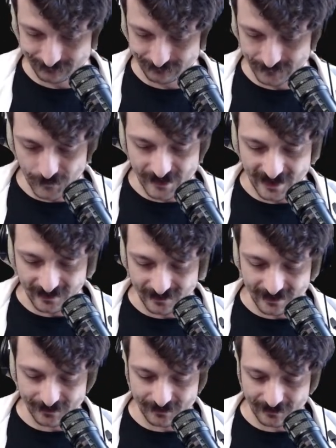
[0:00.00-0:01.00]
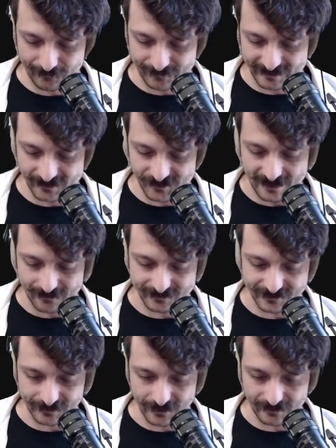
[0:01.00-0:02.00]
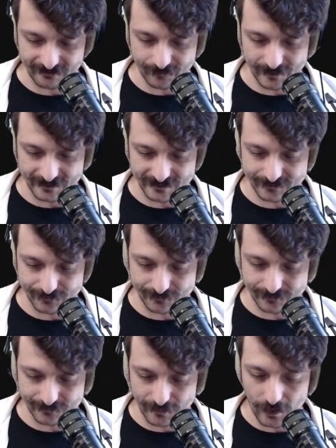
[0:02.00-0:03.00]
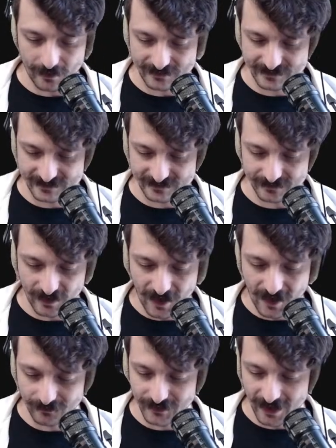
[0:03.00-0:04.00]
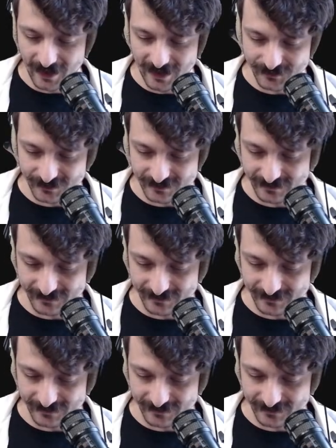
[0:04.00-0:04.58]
Okay. I don't know. Hopefully the chat will still go even while it's paused. Oh, gosh.